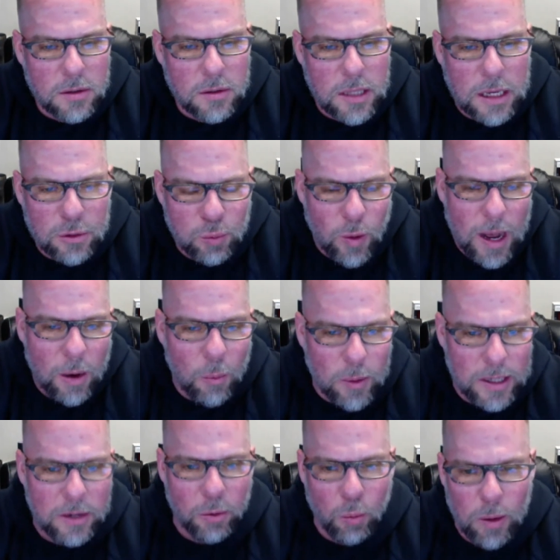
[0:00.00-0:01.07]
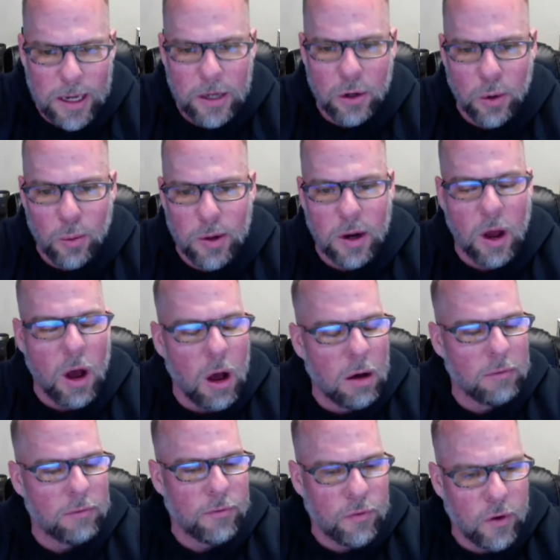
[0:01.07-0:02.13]
that's why we do an
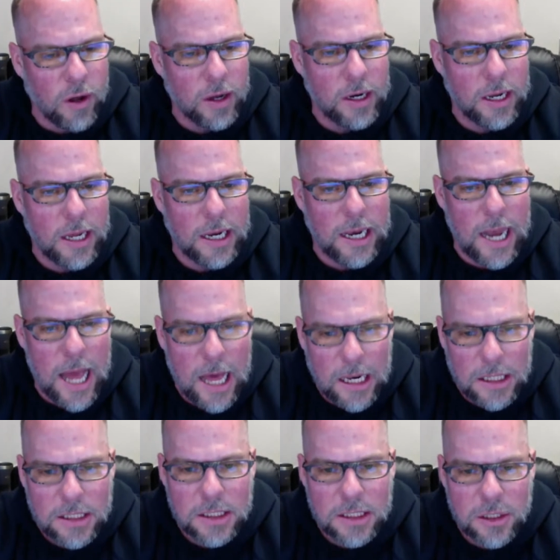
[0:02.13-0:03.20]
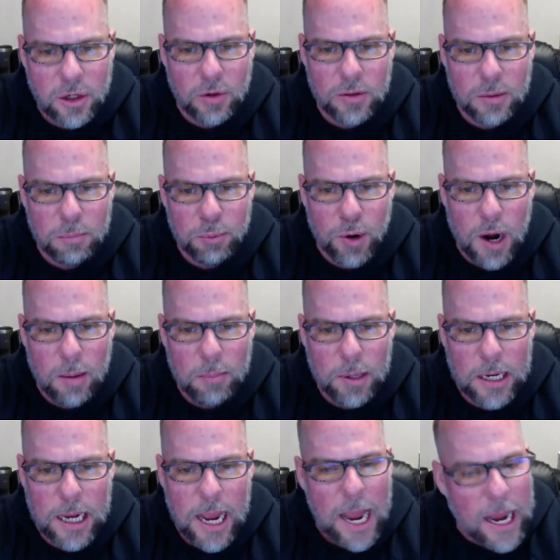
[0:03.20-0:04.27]
upfront analysis on the
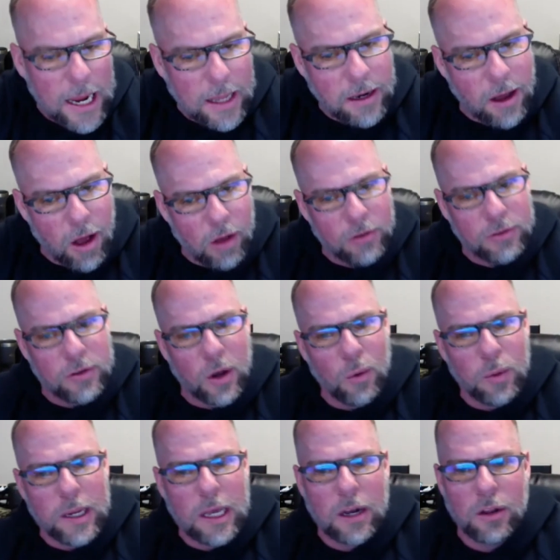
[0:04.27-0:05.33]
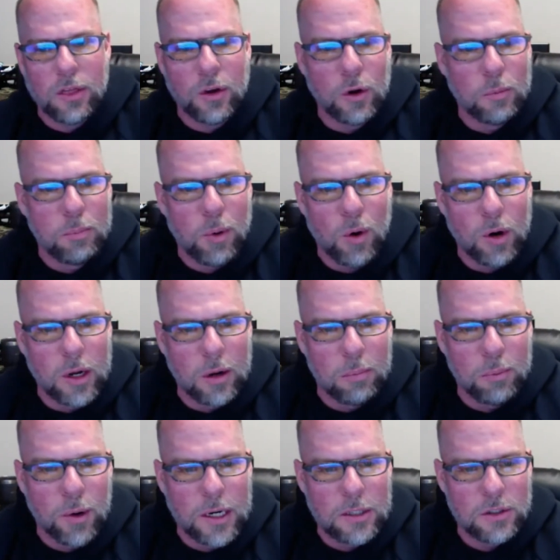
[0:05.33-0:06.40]
property, and also we get a third party
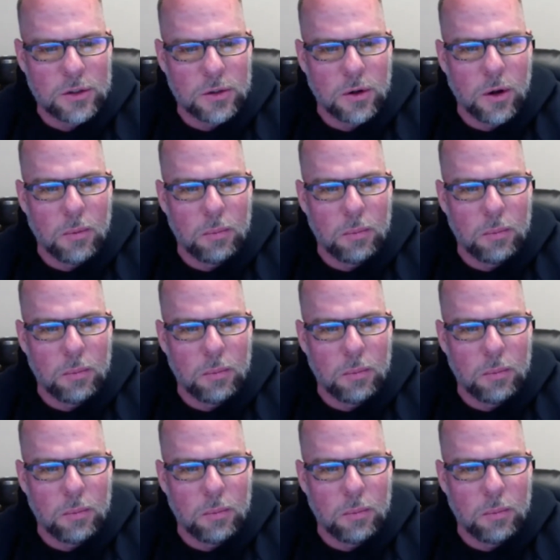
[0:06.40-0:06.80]
appraisal